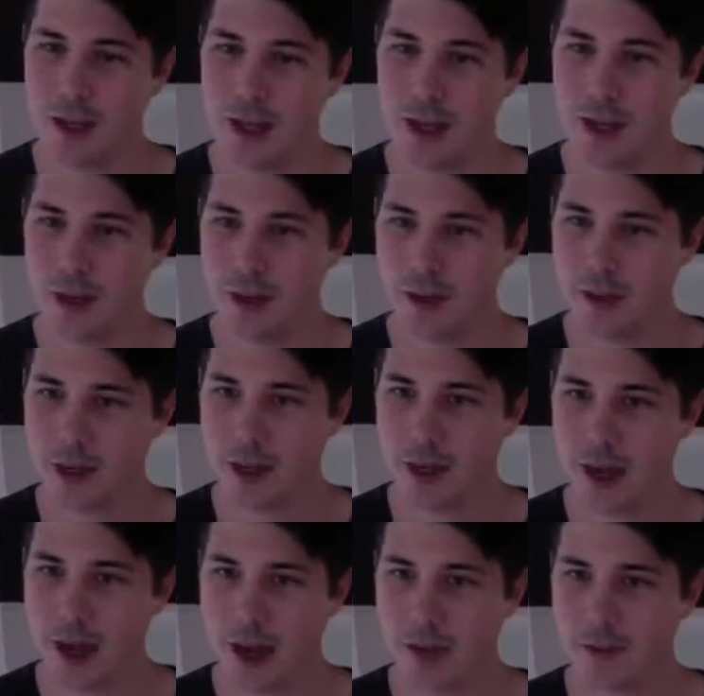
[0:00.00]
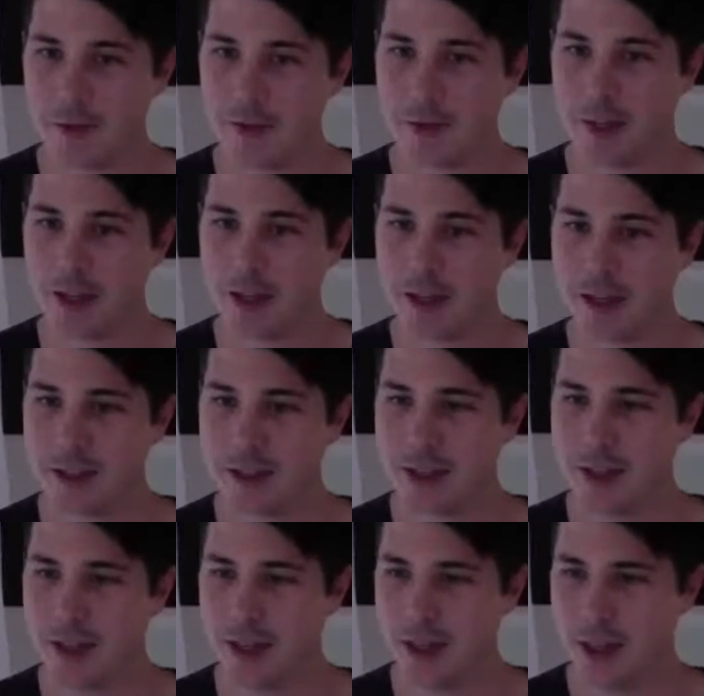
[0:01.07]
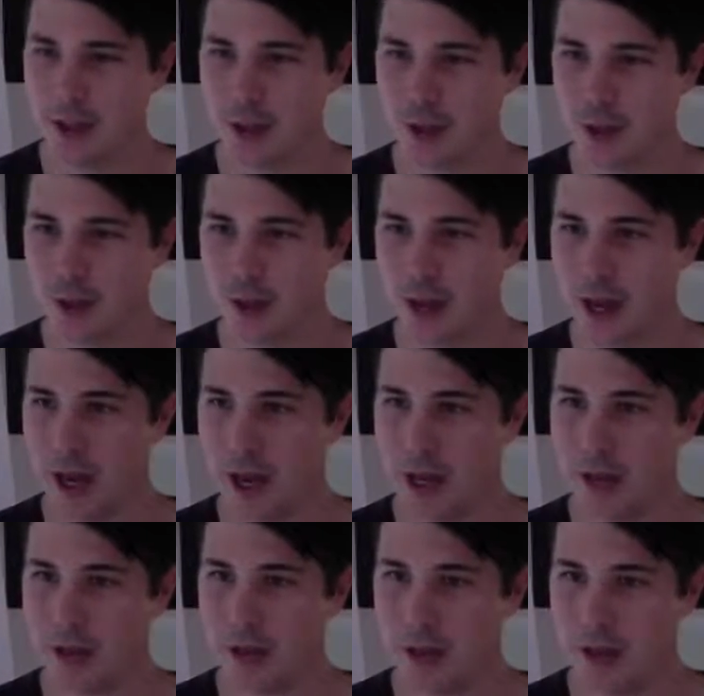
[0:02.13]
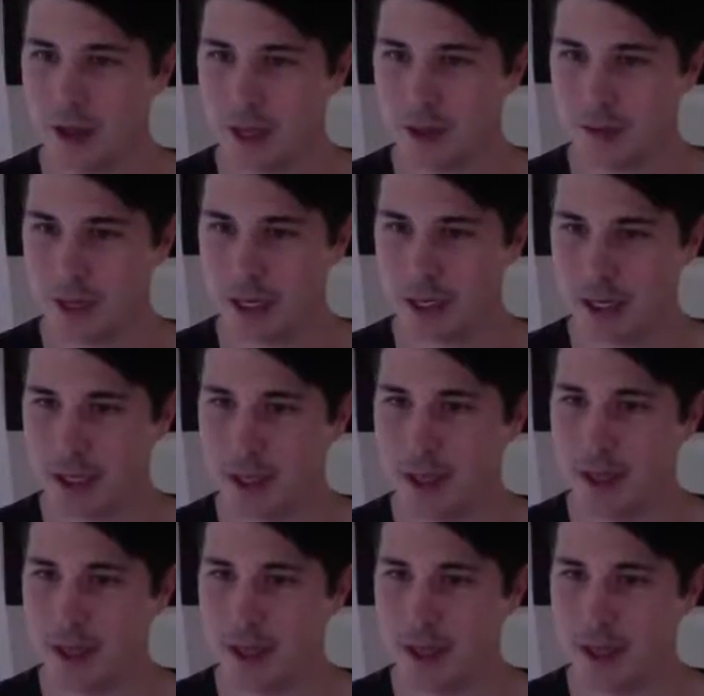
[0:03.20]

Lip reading: And I don't think I have the fingers to play a Spacey,